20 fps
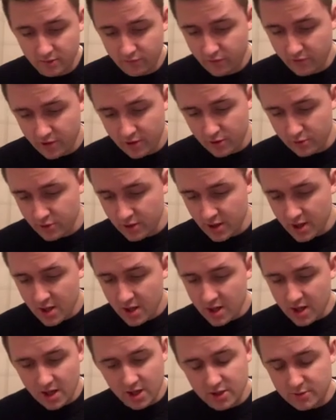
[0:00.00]
the field.
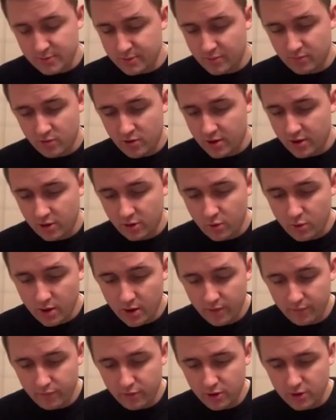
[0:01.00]
It's been running quite
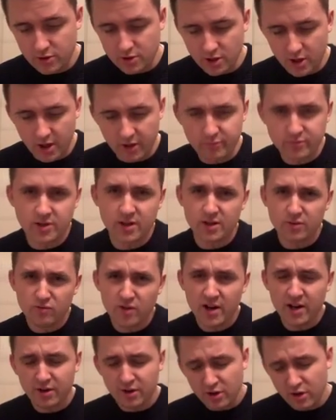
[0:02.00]
a few times, and it
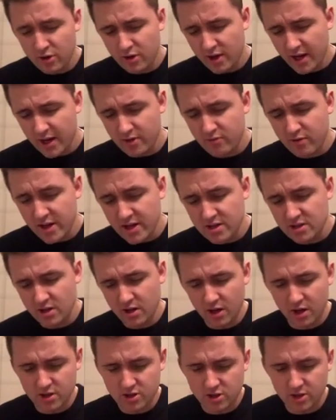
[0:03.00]
ran an okay race
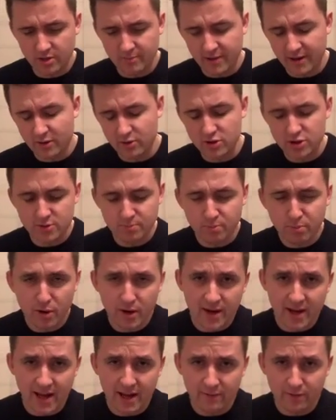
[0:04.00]
last time out,
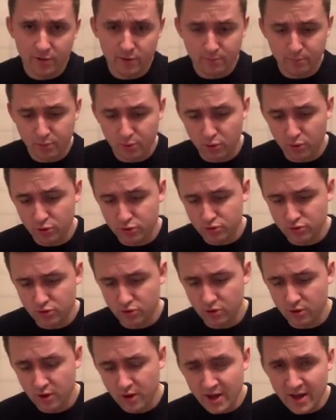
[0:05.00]
despite having a poor
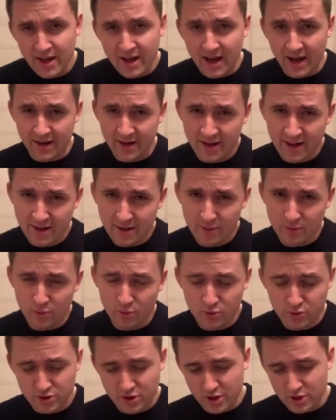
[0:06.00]
draw. And that
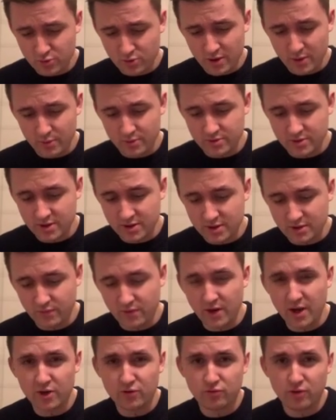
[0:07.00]
also as well was its
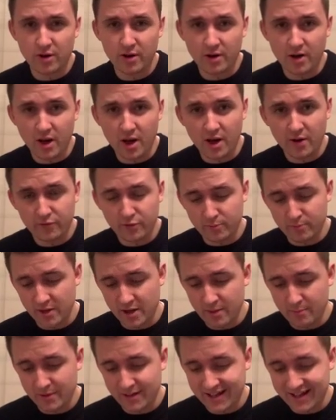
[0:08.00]
first run after
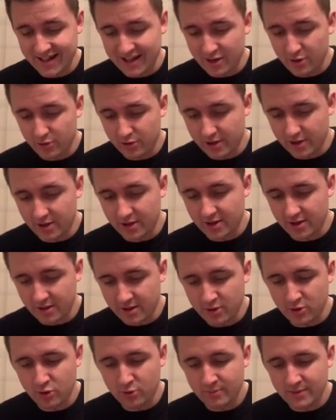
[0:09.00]
becoming a gelding, and it
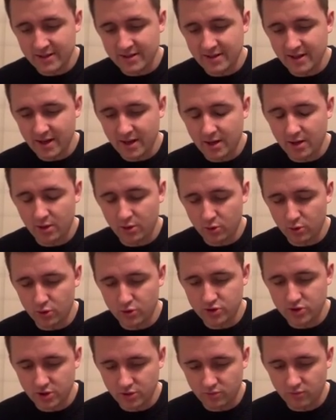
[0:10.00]
can normally take a
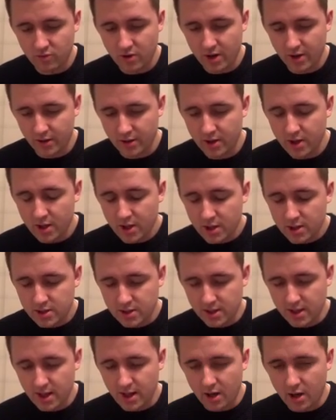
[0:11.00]
horse a run
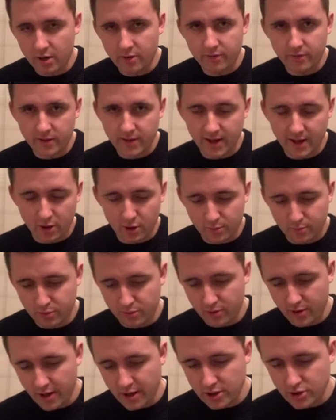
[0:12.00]
to get over that
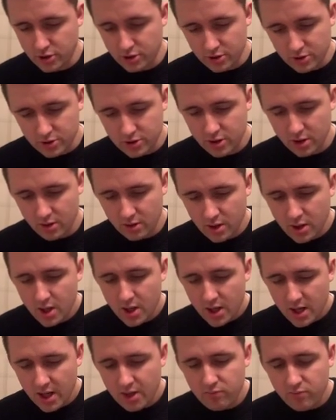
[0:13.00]
operation. So
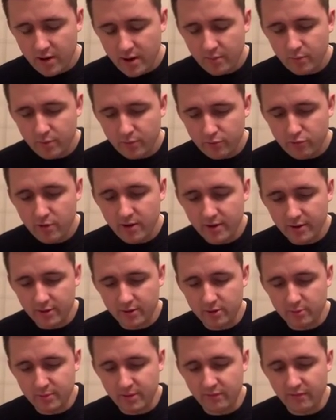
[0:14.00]
he ran with credit,
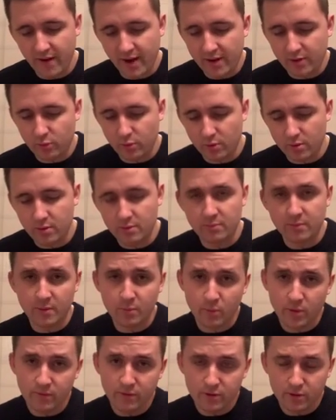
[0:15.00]
to be fair to him,
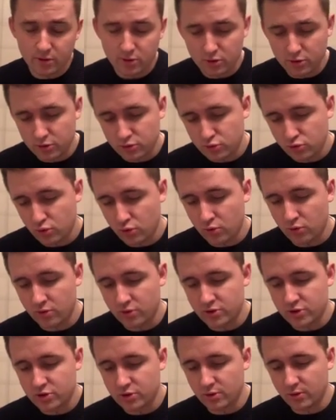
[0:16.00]
and with a good draw
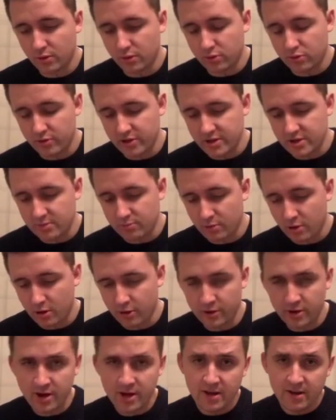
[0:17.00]
on stall three
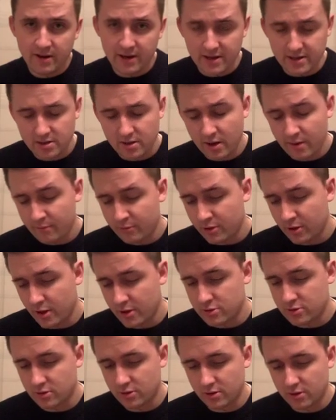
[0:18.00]
tomorrow, he's come
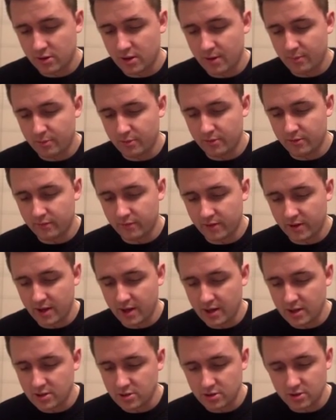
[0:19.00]
close on a couple of
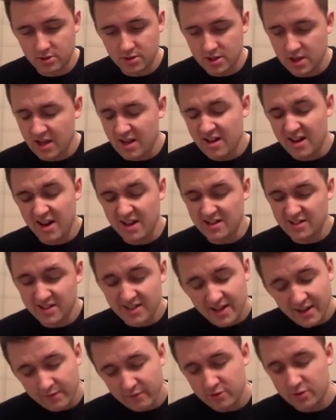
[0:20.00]
occasions. He's an
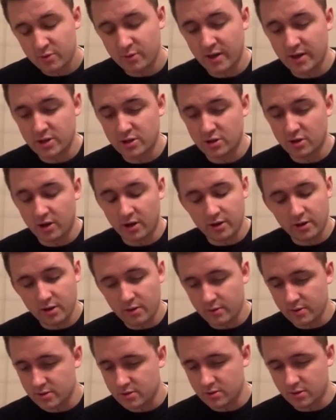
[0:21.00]
11 to 8 shot. I
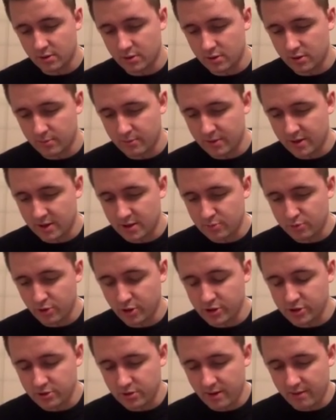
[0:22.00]
know it's not the biggest
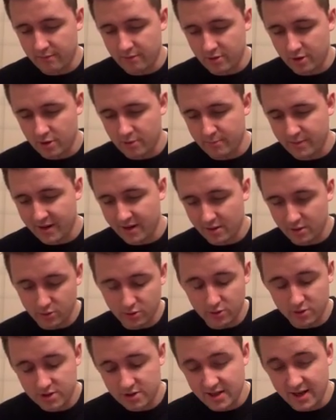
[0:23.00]
price you're ever going to back a
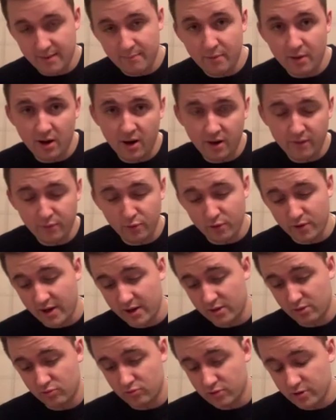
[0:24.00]
horse at, but I thought he
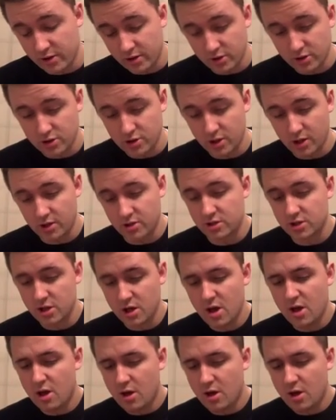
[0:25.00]
had a really good chance